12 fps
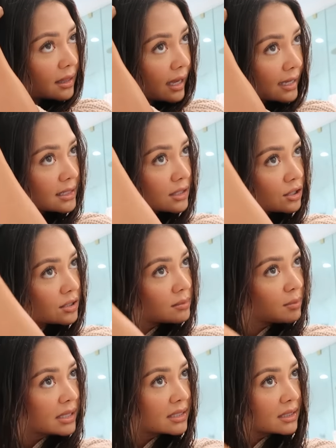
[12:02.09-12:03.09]
that's
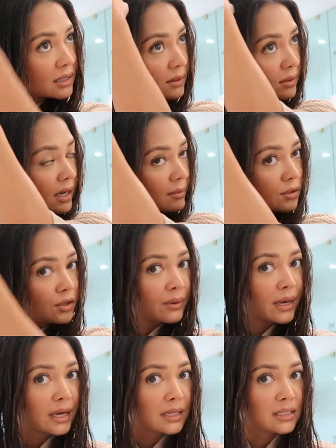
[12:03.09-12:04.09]
just basically what I'm
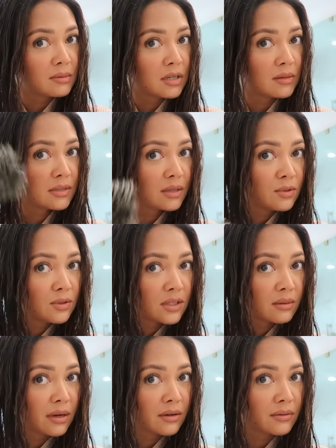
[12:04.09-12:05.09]
doing. And sometimes I'm
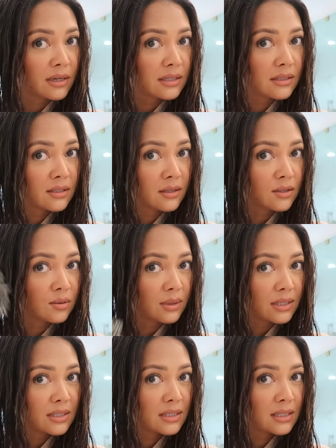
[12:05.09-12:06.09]
using my wrist to
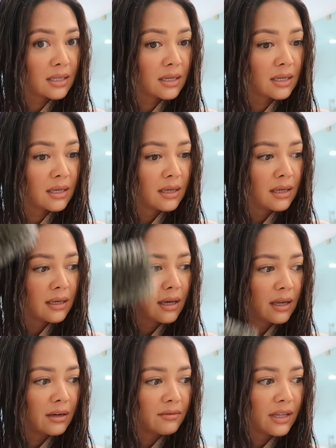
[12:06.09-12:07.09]
twist,
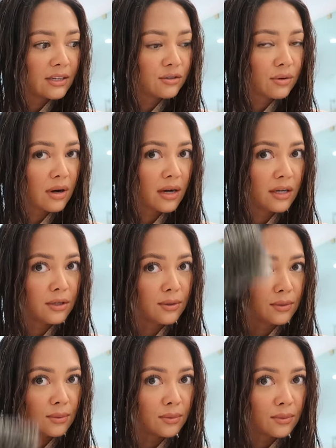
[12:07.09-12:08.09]
kind of like draw a
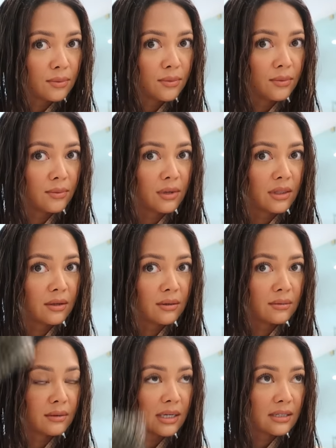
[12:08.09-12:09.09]
U with
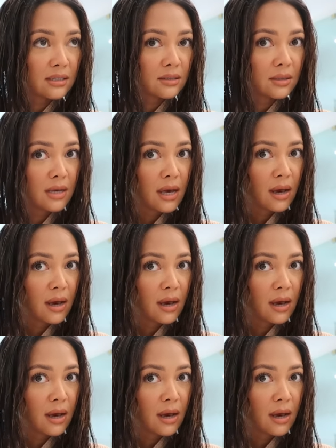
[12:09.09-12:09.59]
your wrist.